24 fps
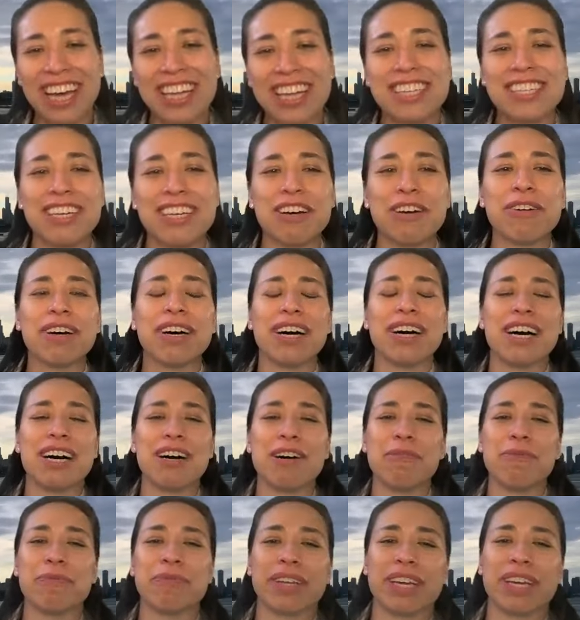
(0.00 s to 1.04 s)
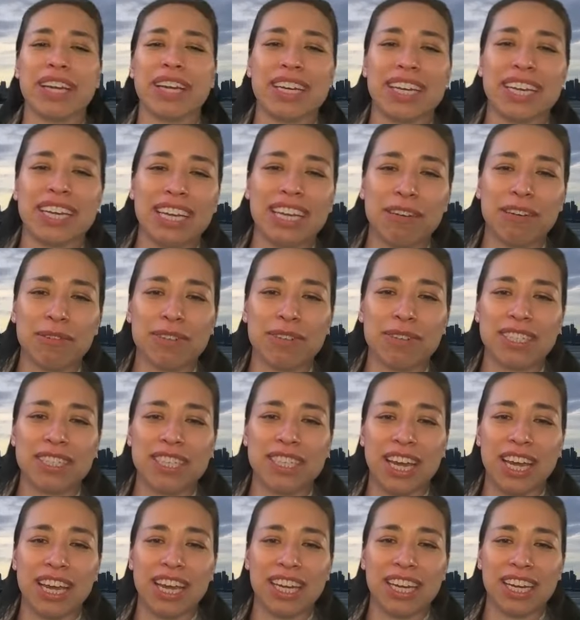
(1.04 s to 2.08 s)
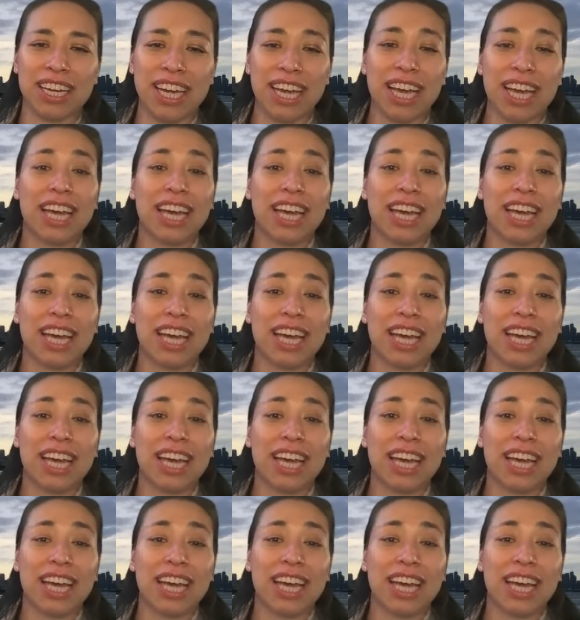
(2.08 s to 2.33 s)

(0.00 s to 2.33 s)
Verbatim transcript: so um, and he was like